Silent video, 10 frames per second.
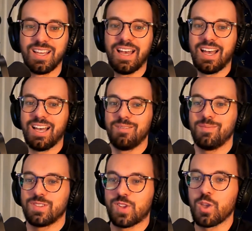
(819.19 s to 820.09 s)

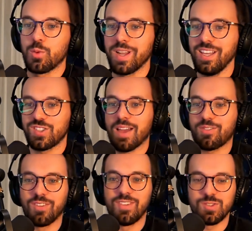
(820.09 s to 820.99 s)
So you really just have to
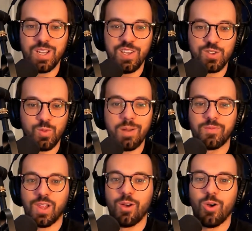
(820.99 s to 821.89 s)
convince me to use
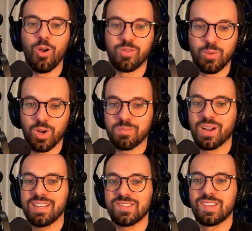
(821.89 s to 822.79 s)
Webflow over
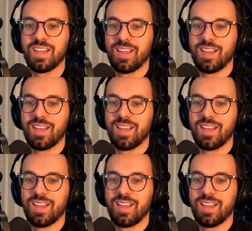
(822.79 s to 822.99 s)
WordPress.